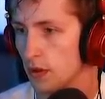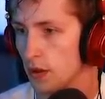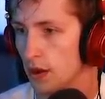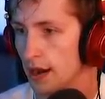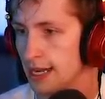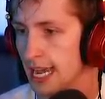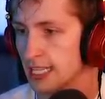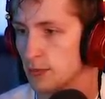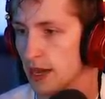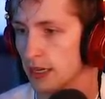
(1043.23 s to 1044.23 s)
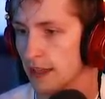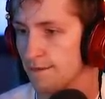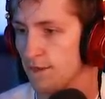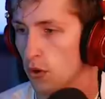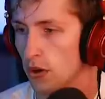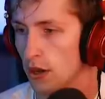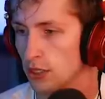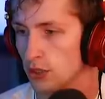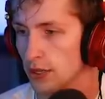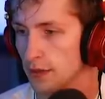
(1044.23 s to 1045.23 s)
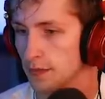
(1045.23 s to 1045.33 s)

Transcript: Alright, next medal at 400.